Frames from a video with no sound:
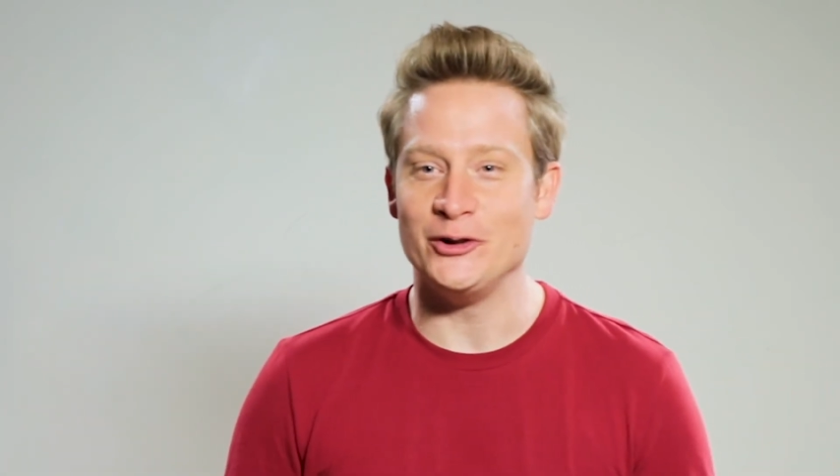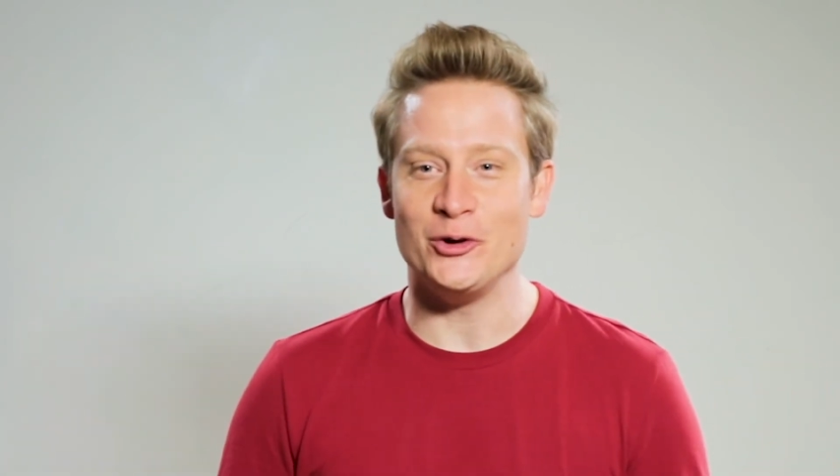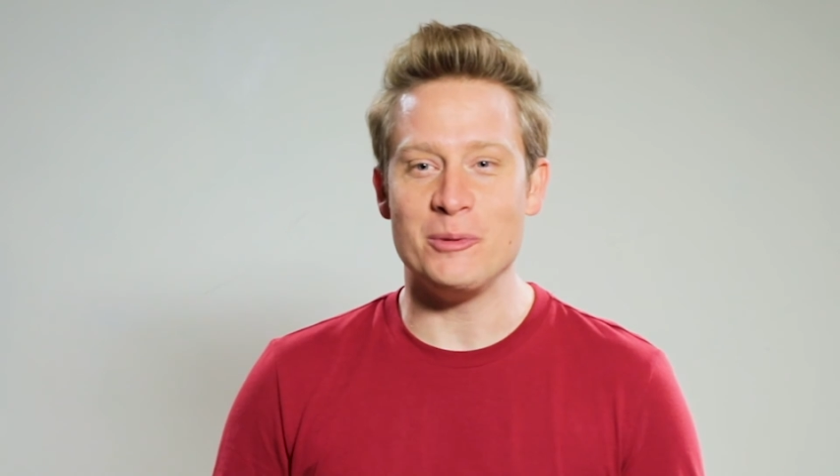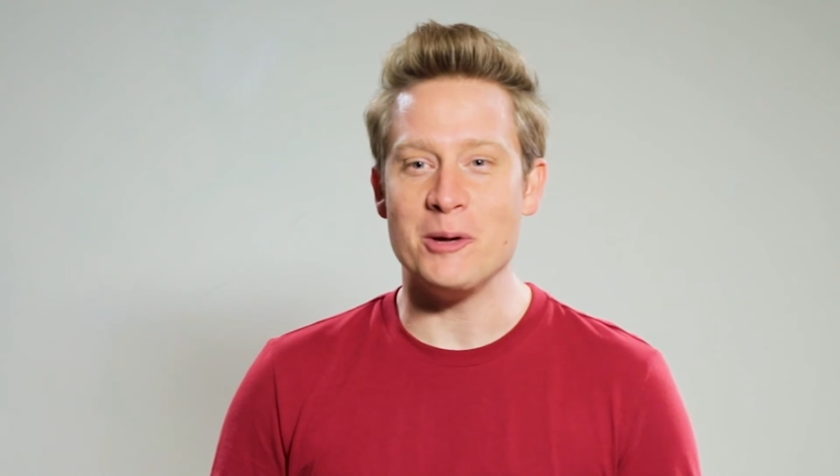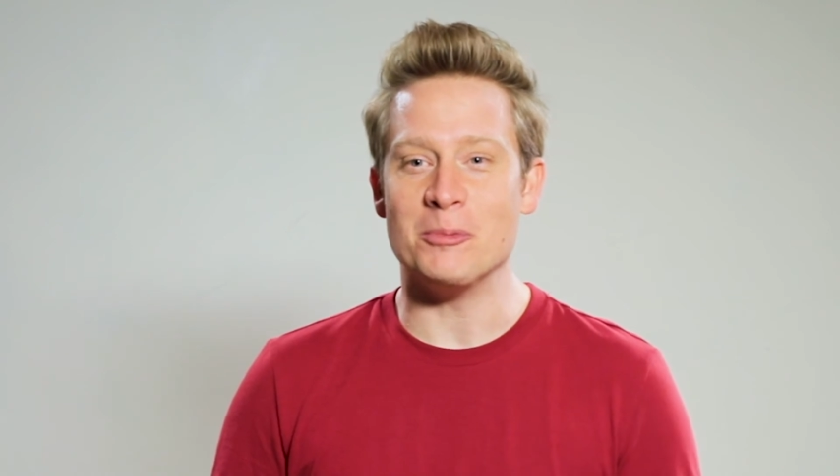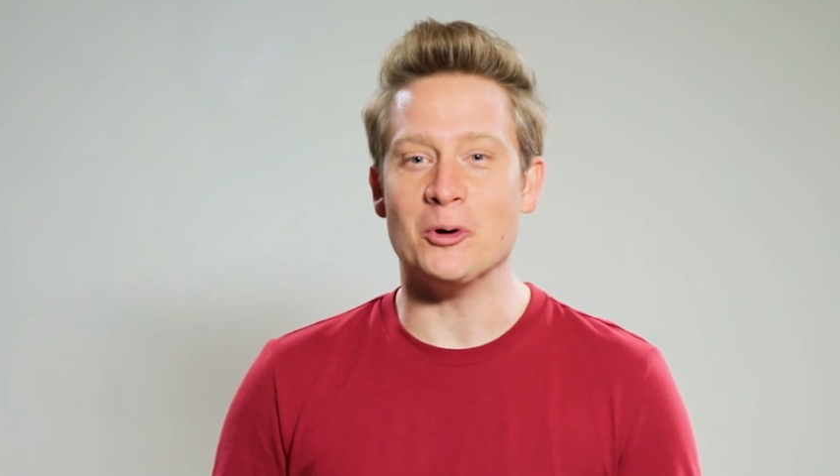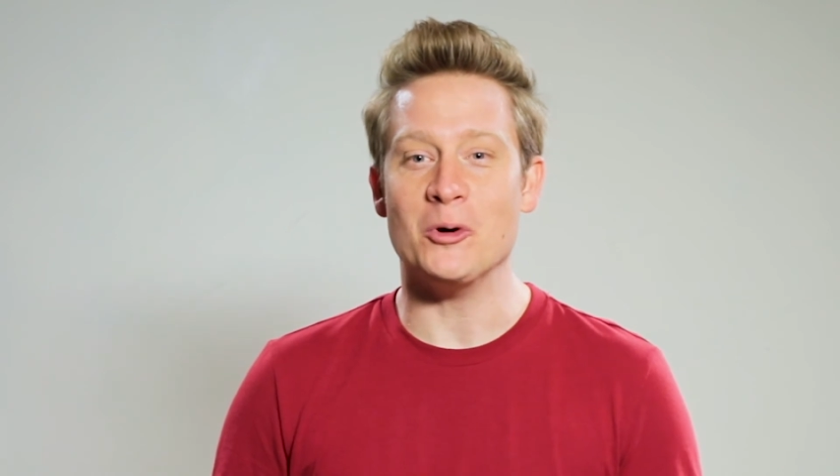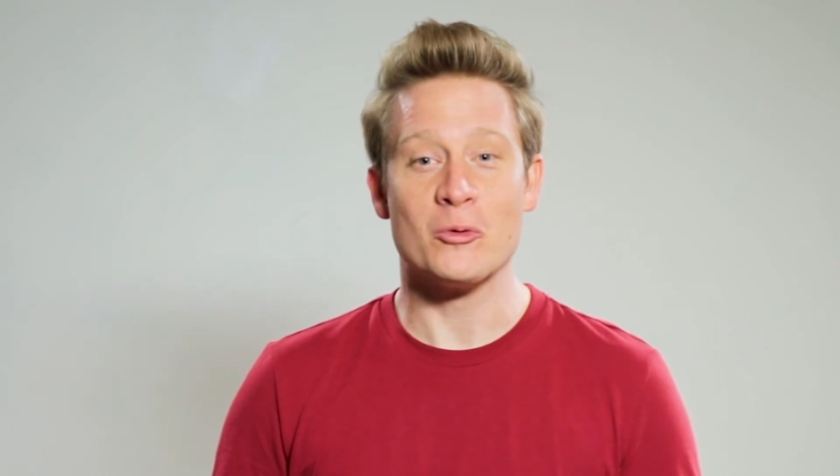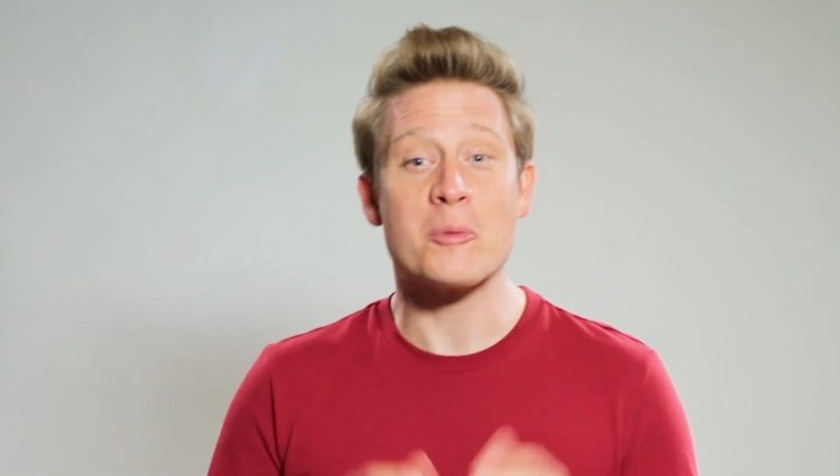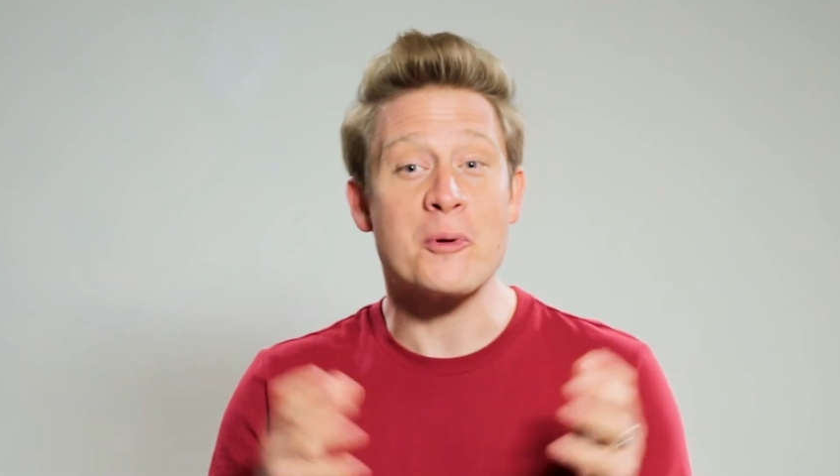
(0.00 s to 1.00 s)
new people.
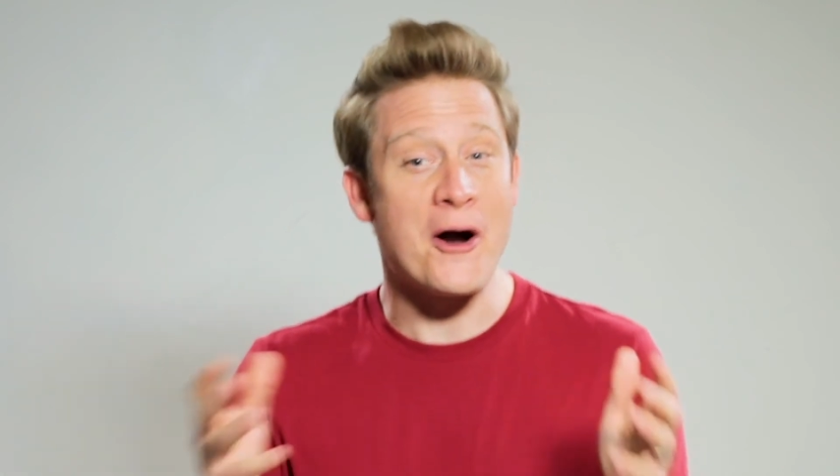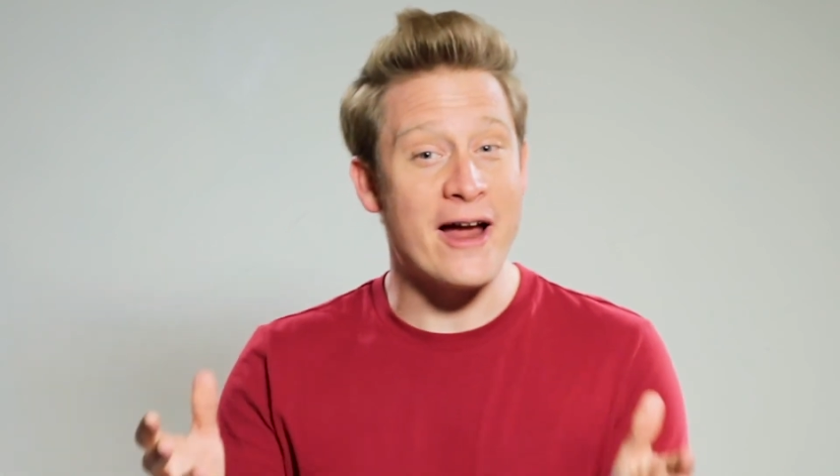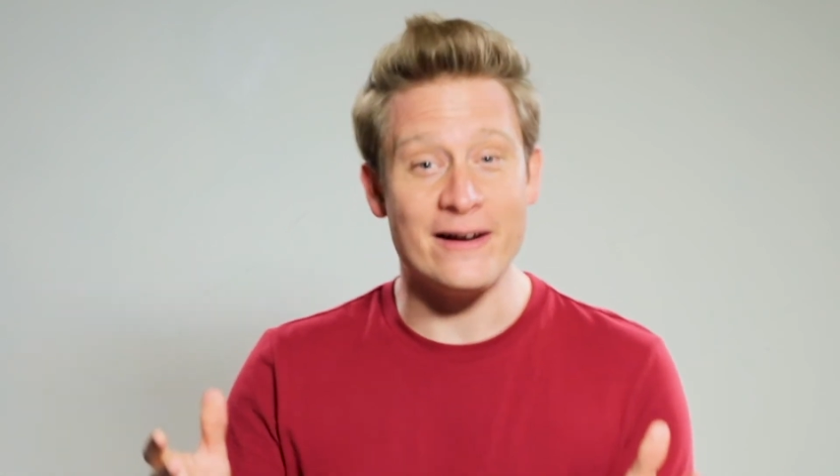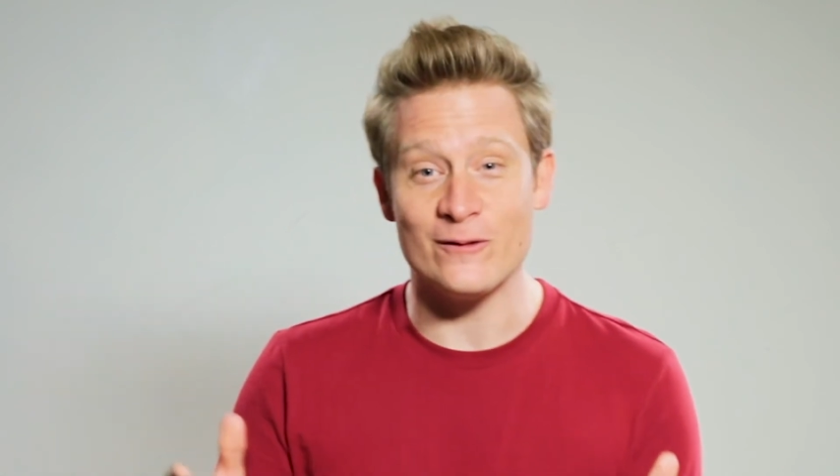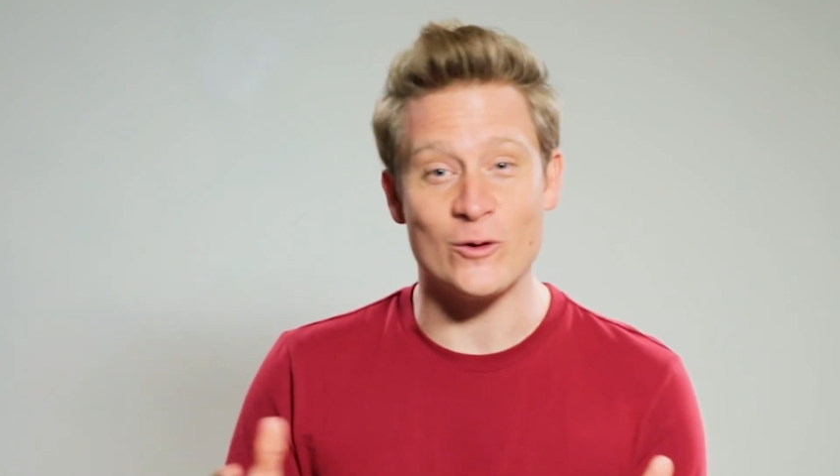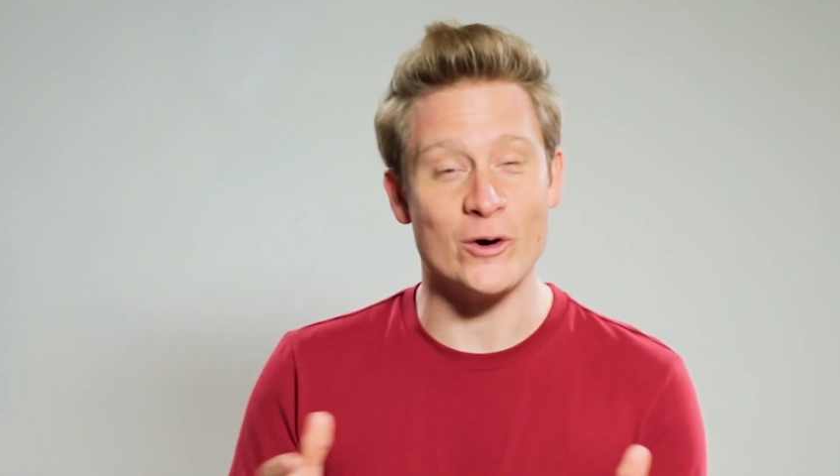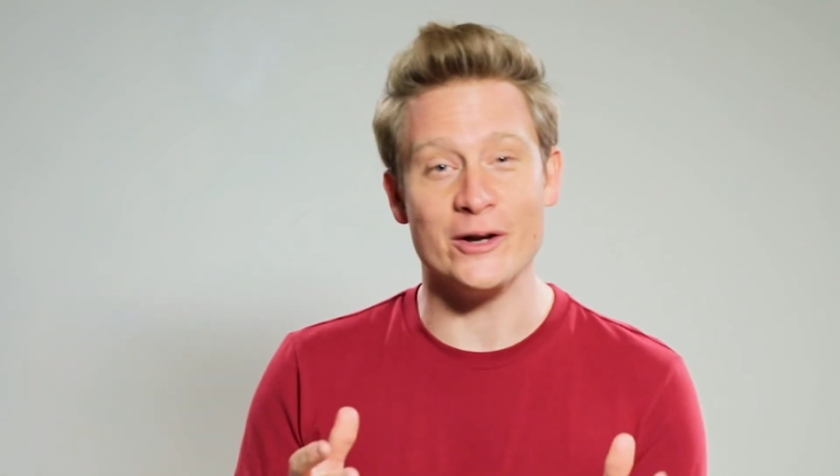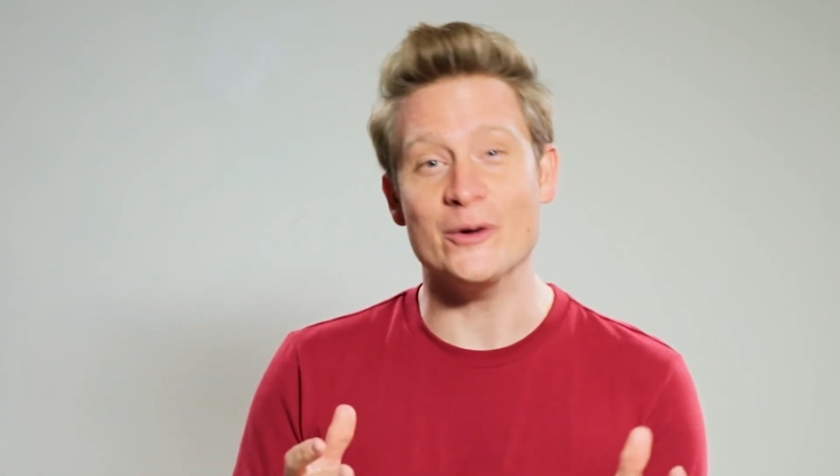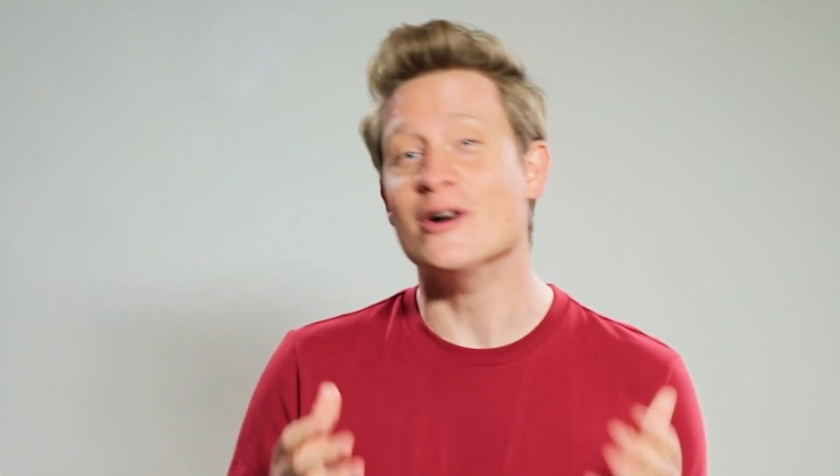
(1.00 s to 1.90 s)
We're praying for you.